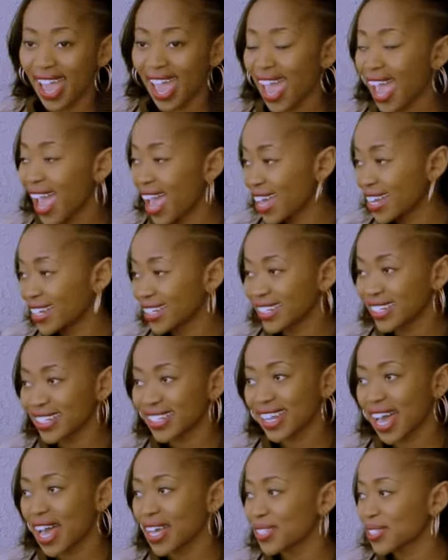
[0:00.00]
and
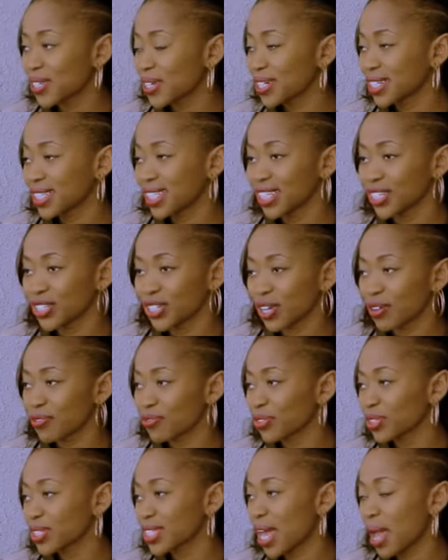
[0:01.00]
I started DJing
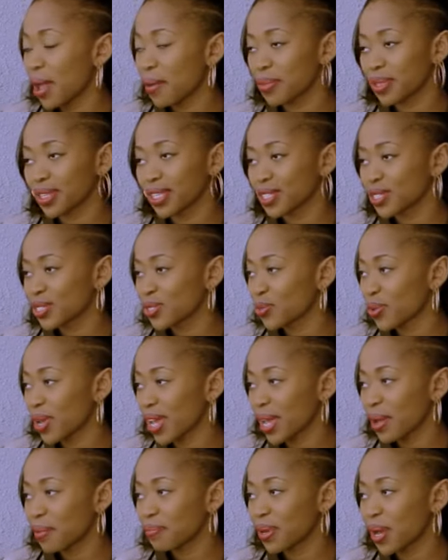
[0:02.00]
full time, and this is where I
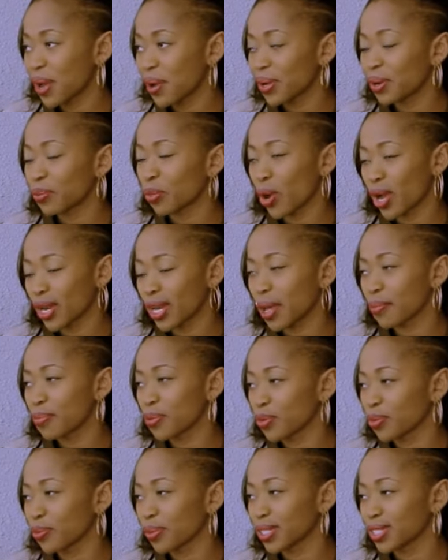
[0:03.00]
am now. I'm quite happy
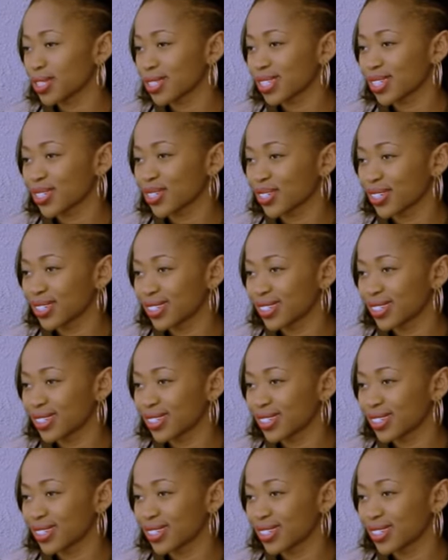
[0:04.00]
with my decision.